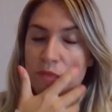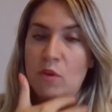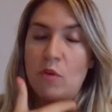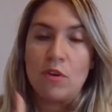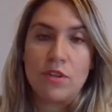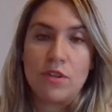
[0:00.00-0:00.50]

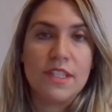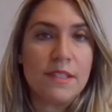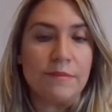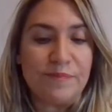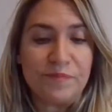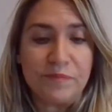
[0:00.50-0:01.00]
And
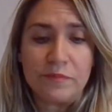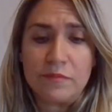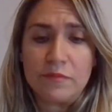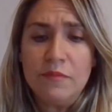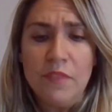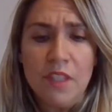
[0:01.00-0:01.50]
if your
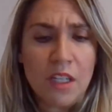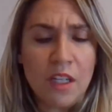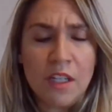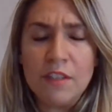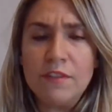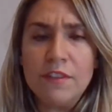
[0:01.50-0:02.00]
advisor, for
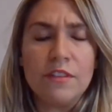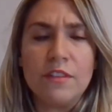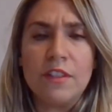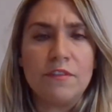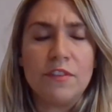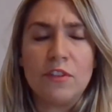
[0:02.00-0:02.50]
example,
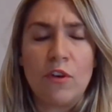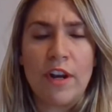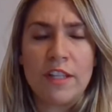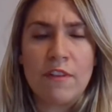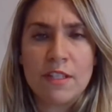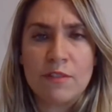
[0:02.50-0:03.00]
cannot solve
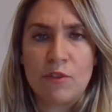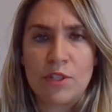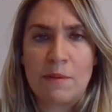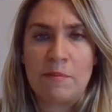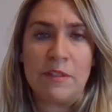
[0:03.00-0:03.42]
the problem,